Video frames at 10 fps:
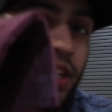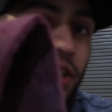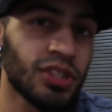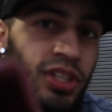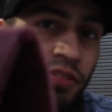
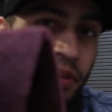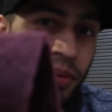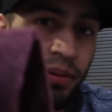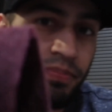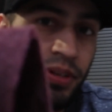scuff them
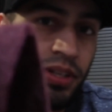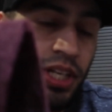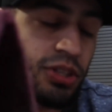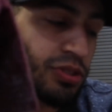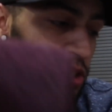up
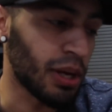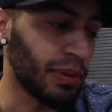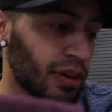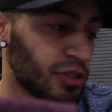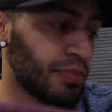and use the top
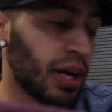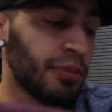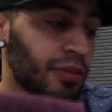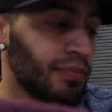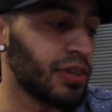layer as a
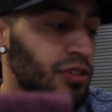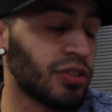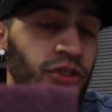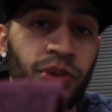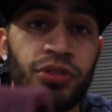primer, as long as
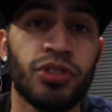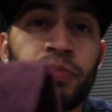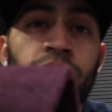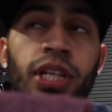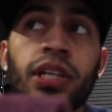your wheels are super
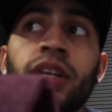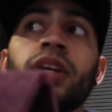clean.